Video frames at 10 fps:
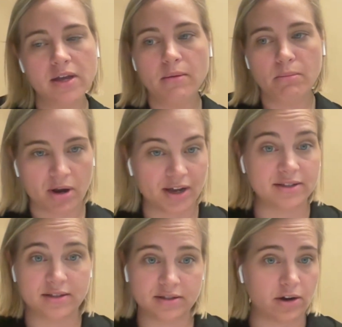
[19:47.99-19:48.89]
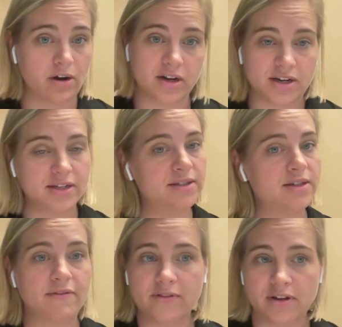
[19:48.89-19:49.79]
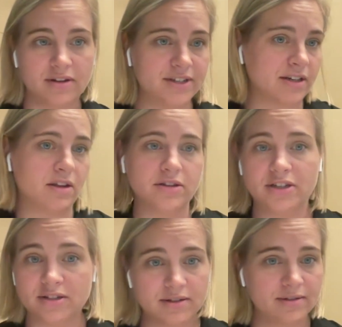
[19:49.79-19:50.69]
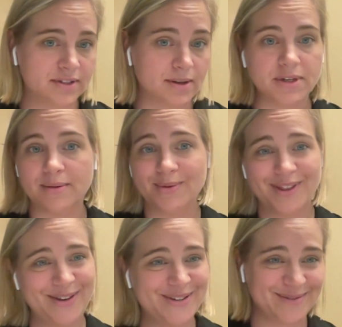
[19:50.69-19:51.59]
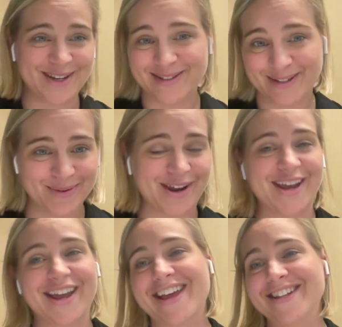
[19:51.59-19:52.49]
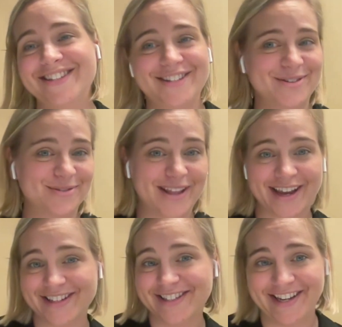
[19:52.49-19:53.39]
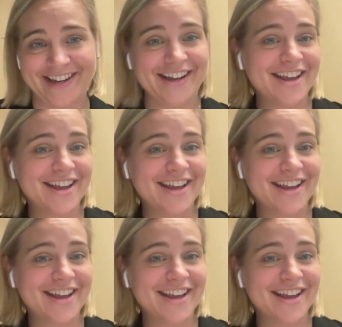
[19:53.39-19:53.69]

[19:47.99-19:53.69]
process is hard and it's tough, and technology is sometimes with you, sometimes it's working against you. Legacy